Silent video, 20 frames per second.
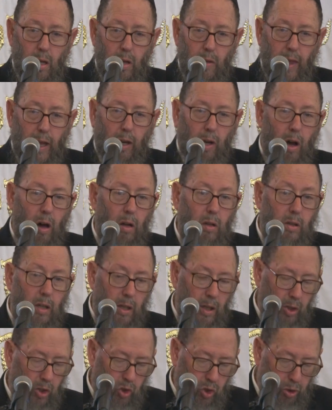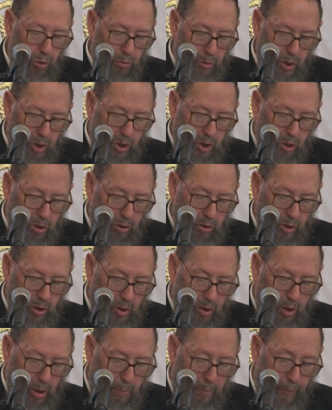They called in a Jewish
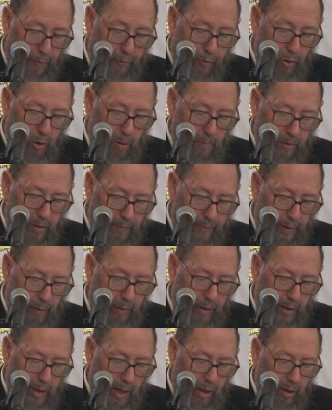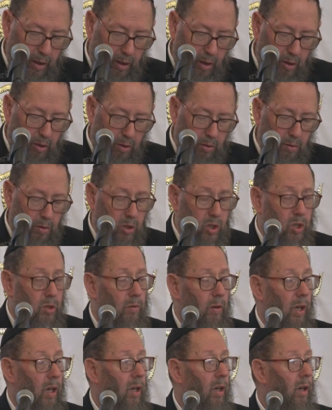surgeon to perform the very delicate
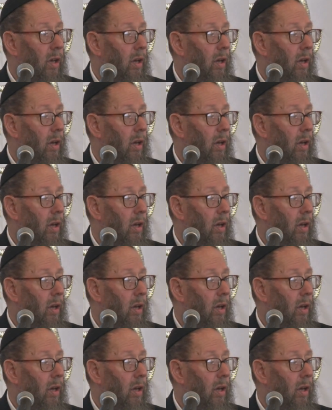surgery.